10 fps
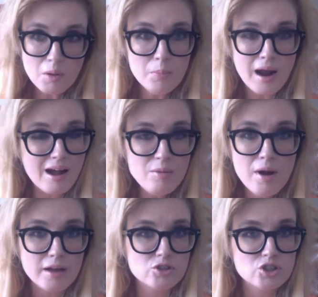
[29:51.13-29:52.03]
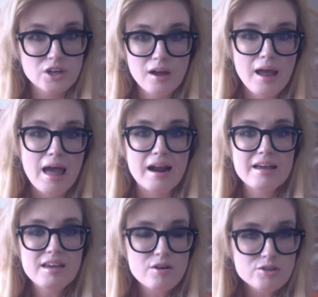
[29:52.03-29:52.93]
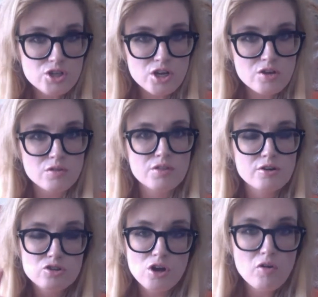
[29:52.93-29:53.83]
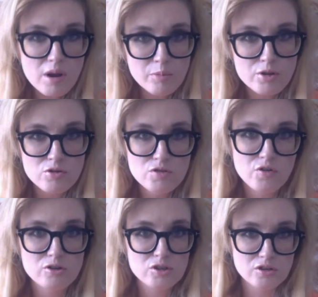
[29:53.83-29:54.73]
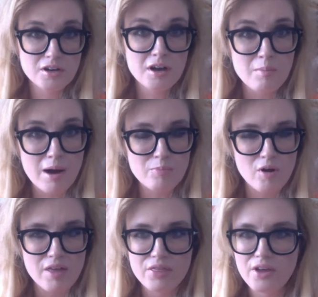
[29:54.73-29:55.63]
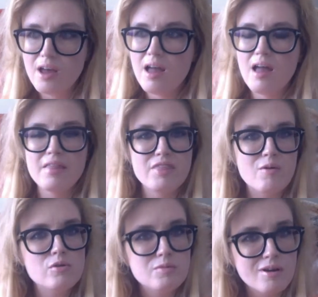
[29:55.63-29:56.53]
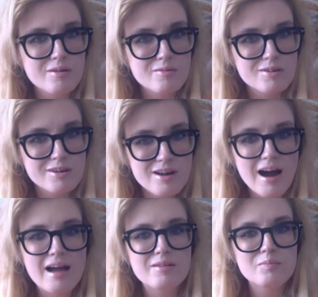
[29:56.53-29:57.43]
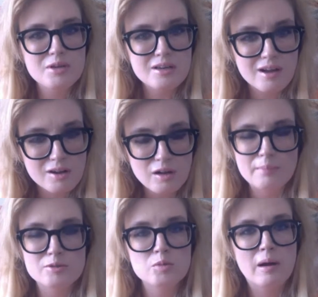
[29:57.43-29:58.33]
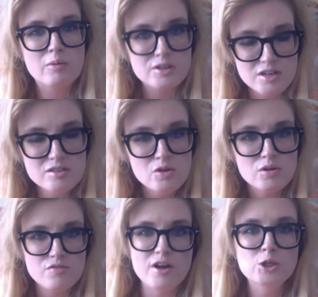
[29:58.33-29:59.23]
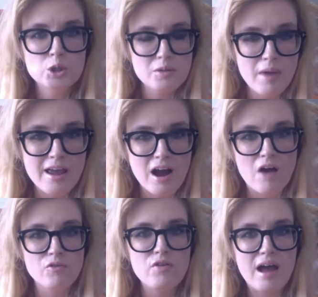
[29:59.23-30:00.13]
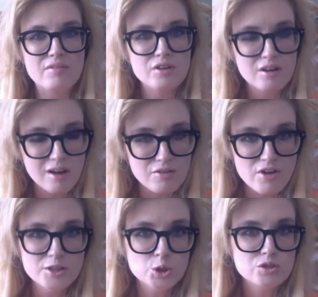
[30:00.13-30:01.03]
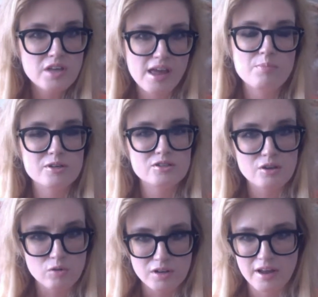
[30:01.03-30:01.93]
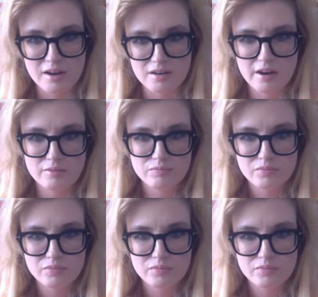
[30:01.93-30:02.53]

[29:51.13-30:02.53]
But how much? And I guarantee you that there's no number that Universal can come up with that would not be eclipsed by what Disney would eventually make off of having an Avengers campus in Orlando.